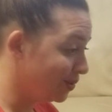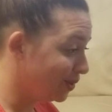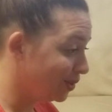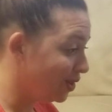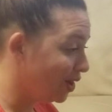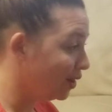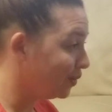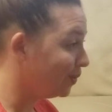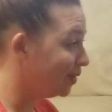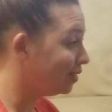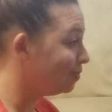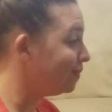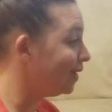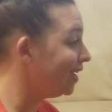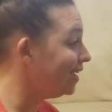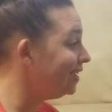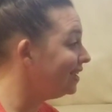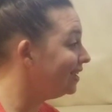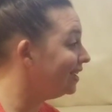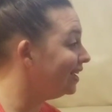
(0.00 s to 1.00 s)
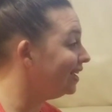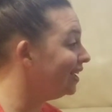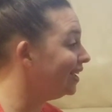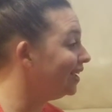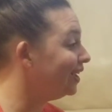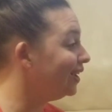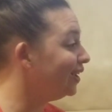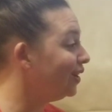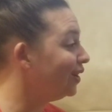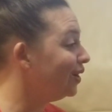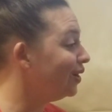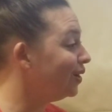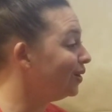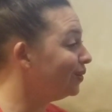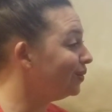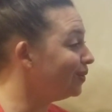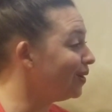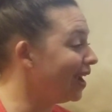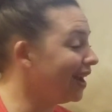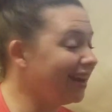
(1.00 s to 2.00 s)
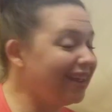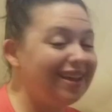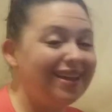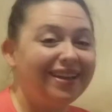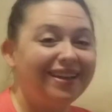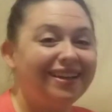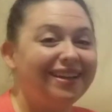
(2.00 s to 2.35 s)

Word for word: it along with me? Ready?